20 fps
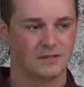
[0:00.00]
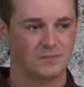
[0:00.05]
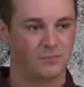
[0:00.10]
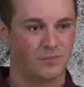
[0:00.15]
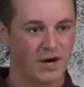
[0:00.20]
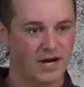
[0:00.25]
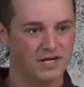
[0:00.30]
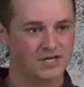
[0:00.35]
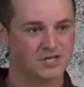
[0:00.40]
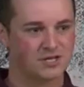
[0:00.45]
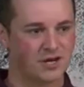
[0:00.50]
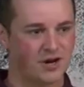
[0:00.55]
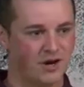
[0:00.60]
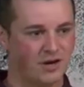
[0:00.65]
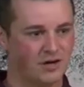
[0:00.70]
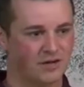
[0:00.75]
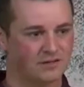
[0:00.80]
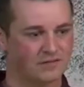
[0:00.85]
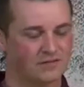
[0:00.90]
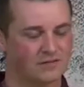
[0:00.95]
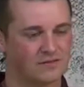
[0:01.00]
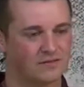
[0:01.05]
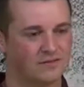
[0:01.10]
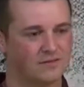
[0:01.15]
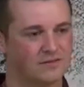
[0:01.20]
It breaks your heart.